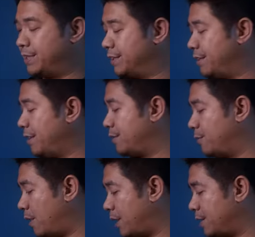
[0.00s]
need
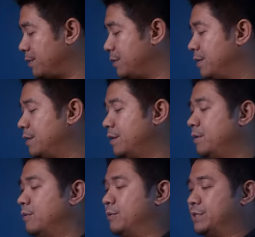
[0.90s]
another wire,
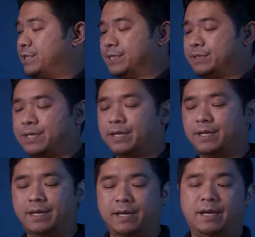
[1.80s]
which is
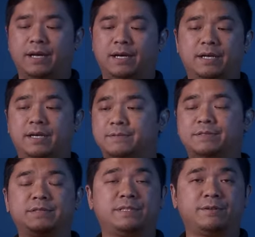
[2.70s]
uh,
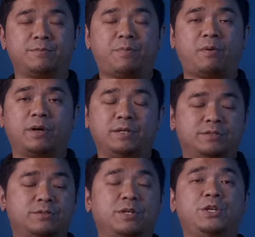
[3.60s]
serial
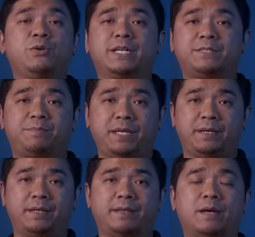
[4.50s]
port to a
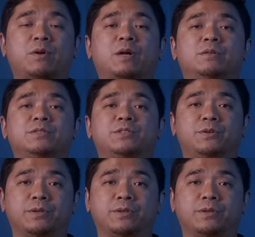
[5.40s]
USB that would go into